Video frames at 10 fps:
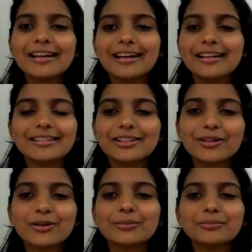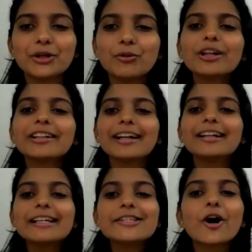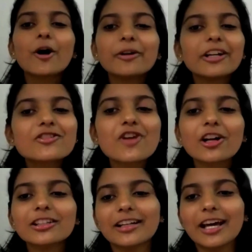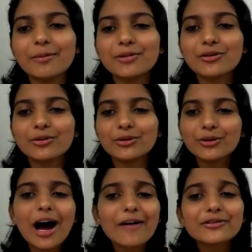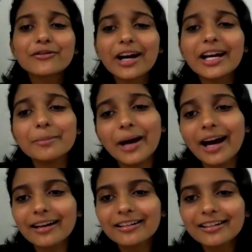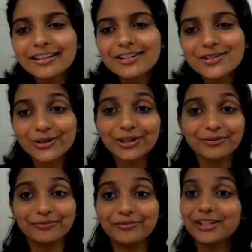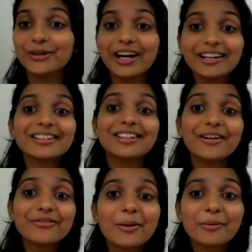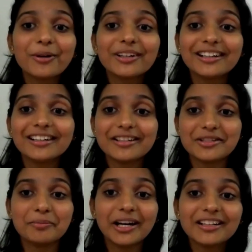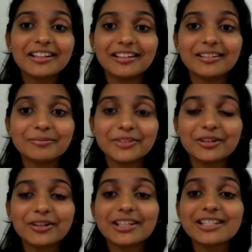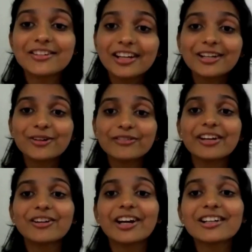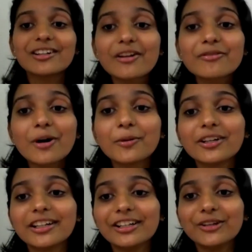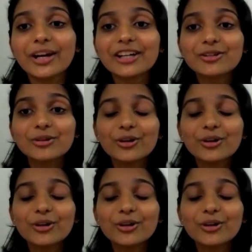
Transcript: won't get easy opponents all the time. You do have to fight back. So when you get a tough opponent, it's better. It's really good when you get a tough opponent. You get to know,